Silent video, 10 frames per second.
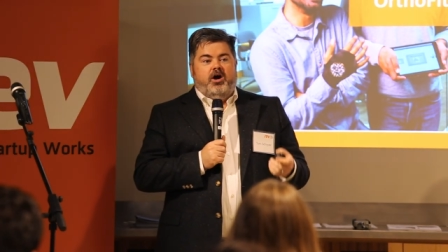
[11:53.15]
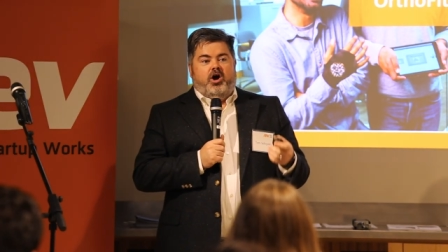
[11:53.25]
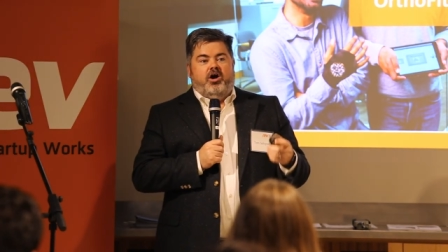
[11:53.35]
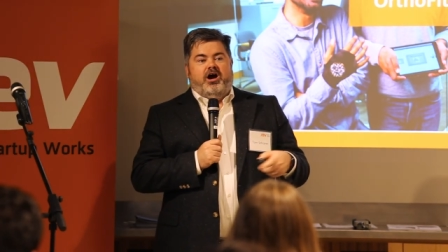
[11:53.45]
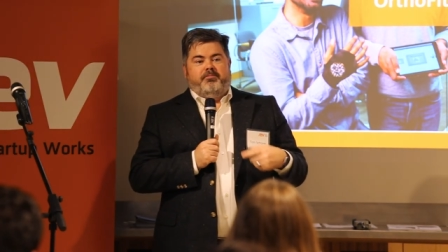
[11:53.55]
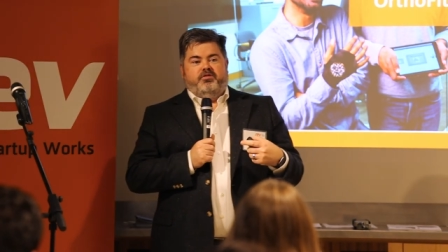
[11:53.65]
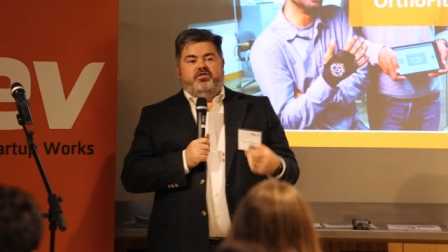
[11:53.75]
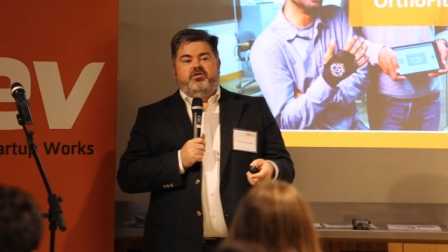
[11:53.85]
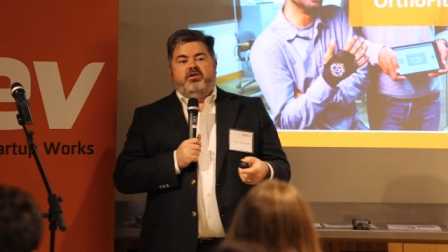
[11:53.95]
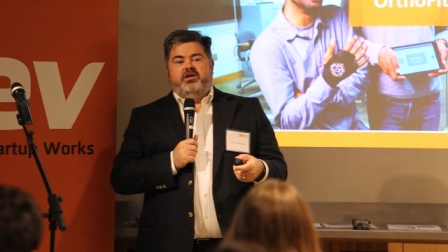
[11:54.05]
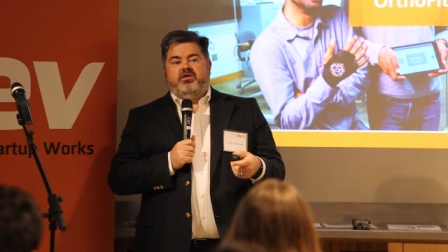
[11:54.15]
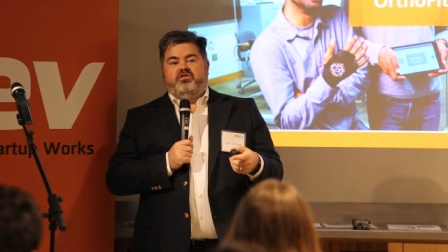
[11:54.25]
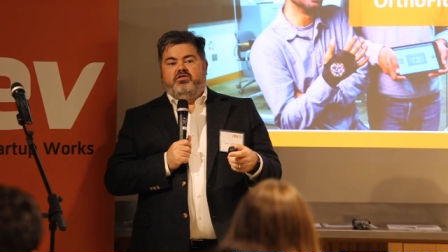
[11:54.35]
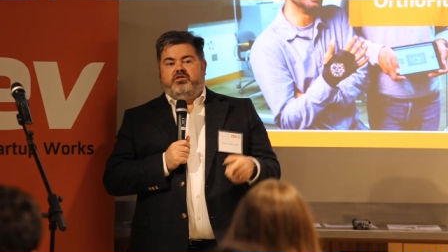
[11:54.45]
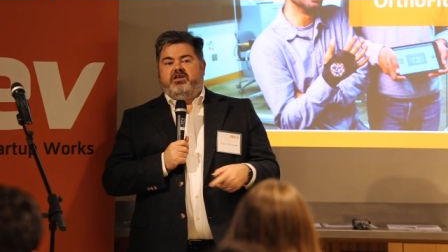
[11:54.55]
our opportunity is
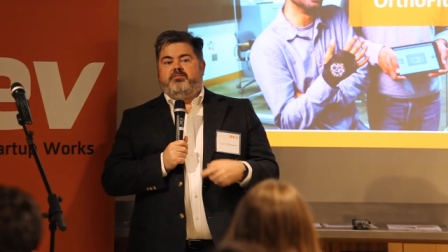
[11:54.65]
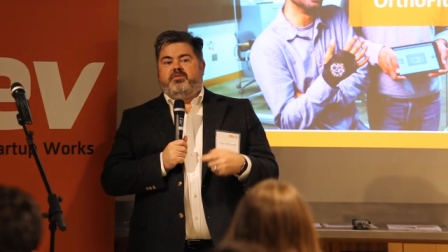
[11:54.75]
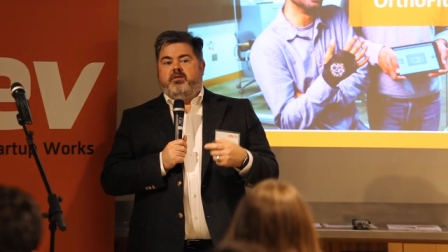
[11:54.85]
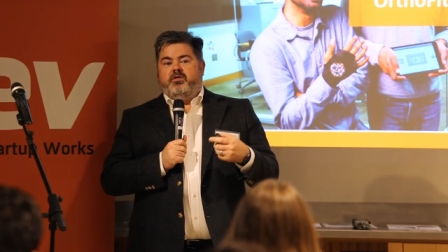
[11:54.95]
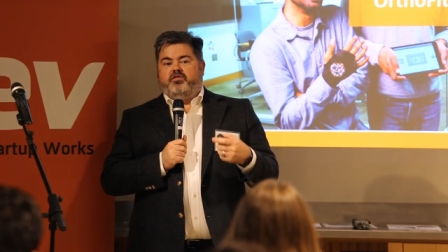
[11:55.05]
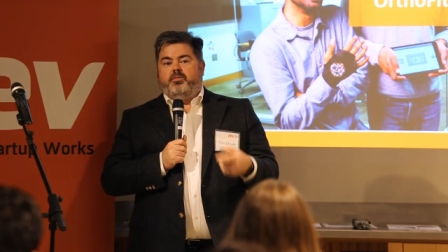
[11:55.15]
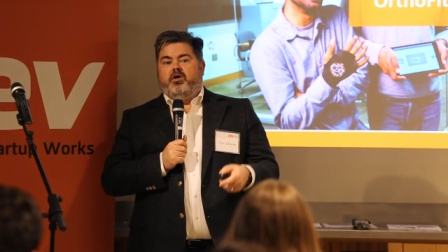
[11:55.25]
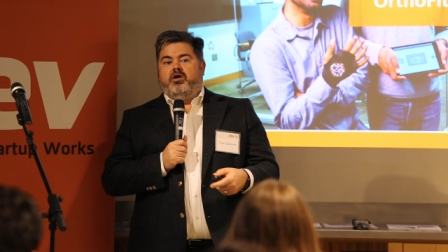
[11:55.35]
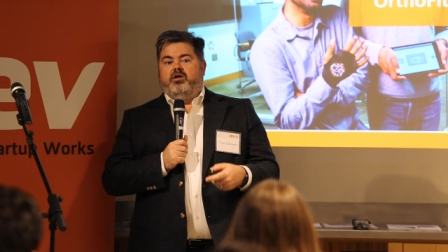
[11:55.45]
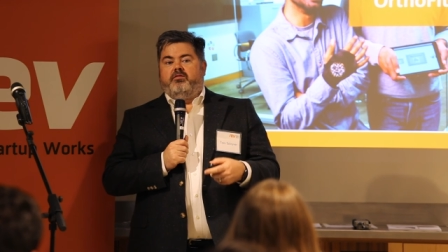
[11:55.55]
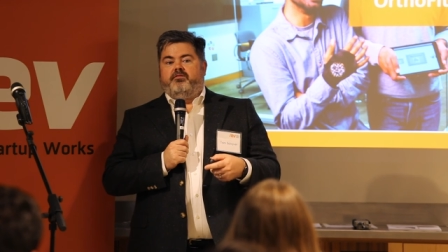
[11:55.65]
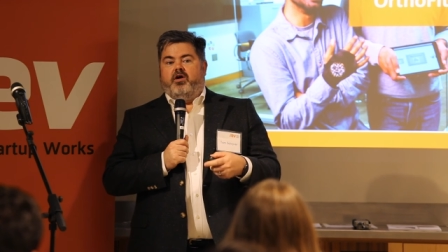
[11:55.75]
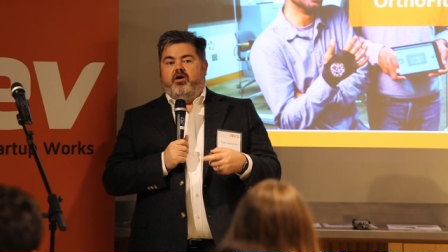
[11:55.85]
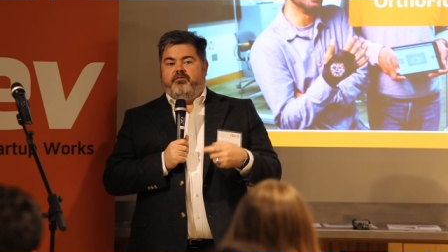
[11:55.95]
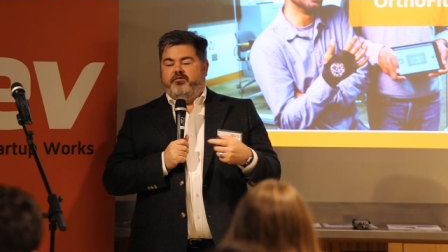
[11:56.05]
to keep them as part of
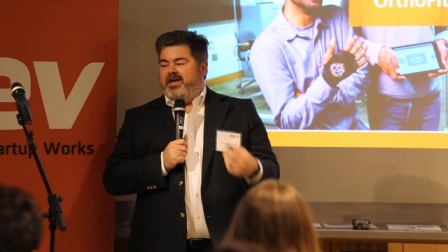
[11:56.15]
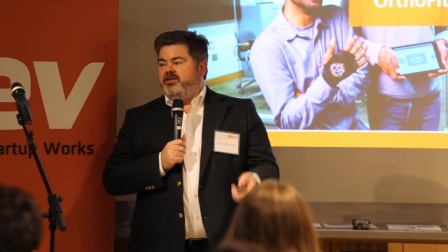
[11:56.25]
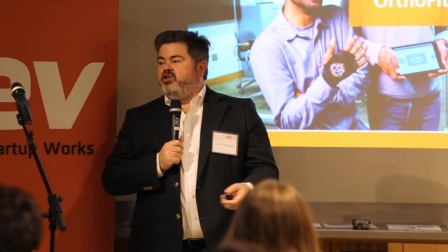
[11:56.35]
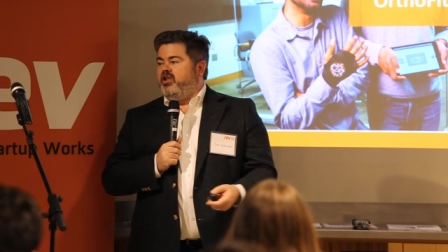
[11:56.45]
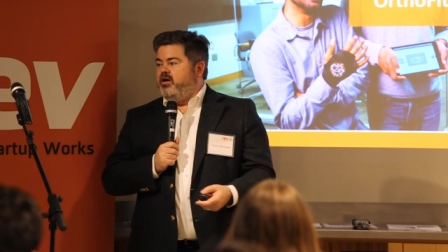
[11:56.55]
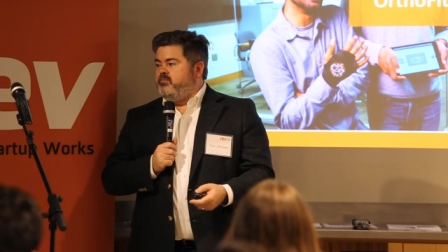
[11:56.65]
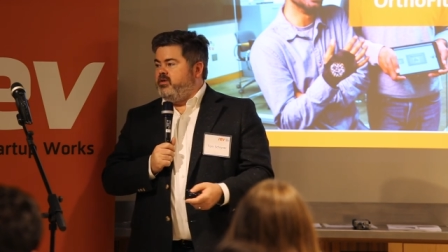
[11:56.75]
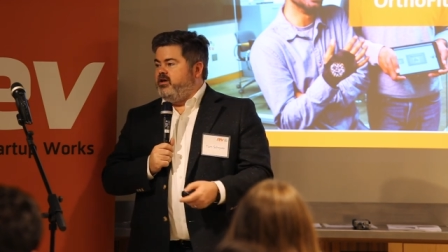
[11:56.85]
our fan club,